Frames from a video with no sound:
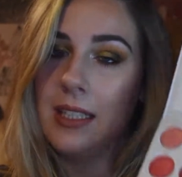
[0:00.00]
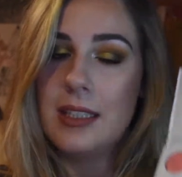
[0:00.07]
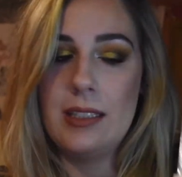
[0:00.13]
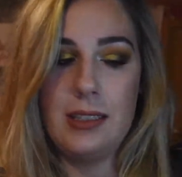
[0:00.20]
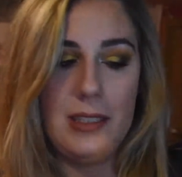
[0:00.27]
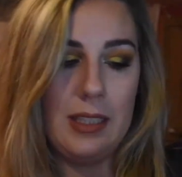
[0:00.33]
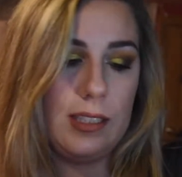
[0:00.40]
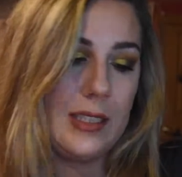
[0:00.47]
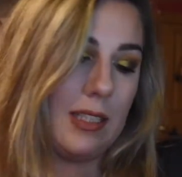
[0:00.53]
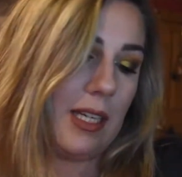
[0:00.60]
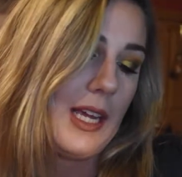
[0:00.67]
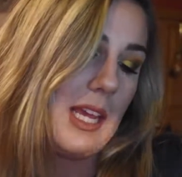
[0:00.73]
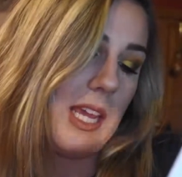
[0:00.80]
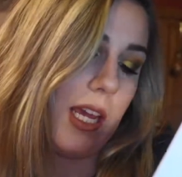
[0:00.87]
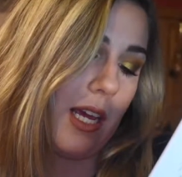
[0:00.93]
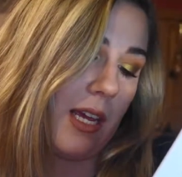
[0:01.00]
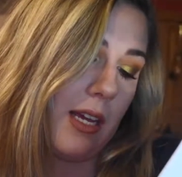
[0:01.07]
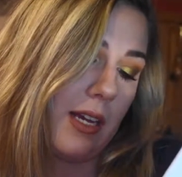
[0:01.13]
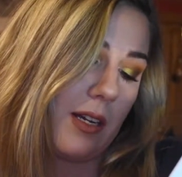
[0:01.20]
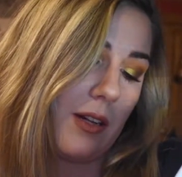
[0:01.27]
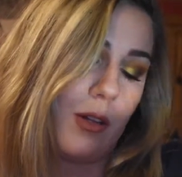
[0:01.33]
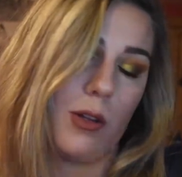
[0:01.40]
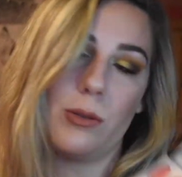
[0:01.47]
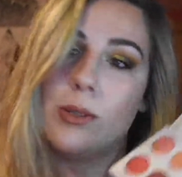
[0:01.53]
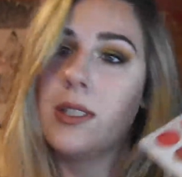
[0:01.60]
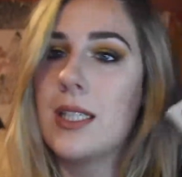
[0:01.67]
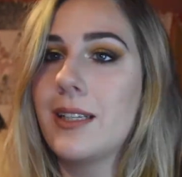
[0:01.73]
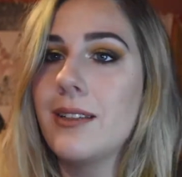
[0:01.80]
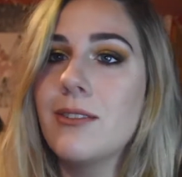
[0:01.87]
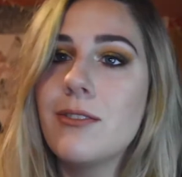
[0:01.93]
This is a close
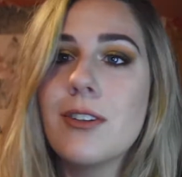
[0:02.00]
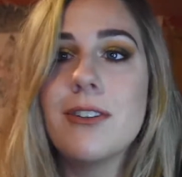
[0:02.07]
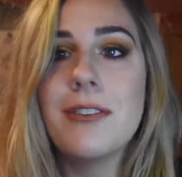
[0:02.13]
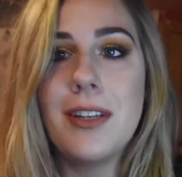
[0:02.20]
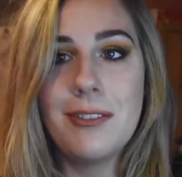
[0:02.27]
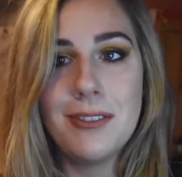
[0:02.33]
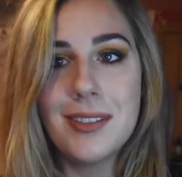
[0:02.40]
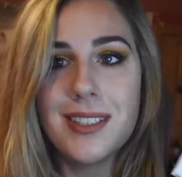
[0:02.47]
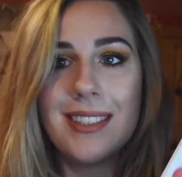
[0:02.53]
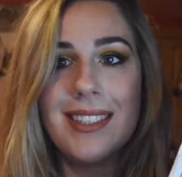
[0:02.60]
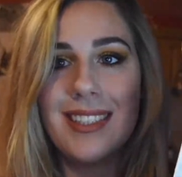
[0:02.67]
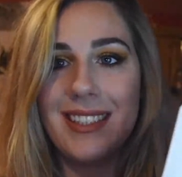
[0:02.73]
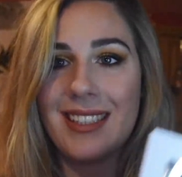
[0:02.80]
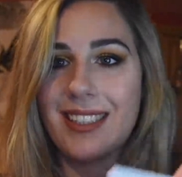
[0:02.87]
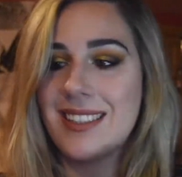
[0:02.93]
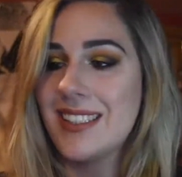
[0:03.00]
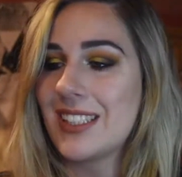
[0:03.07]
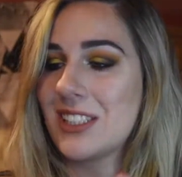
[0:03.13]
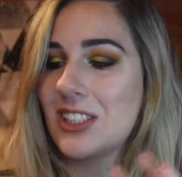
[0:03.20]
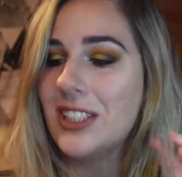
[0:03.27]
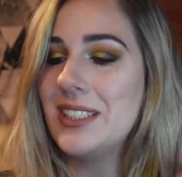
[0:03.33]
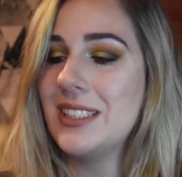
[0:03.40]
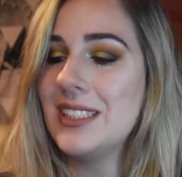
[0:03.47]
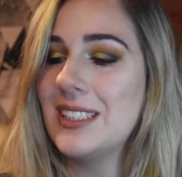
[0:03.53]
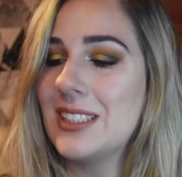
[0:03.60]
second for favorites in the collection.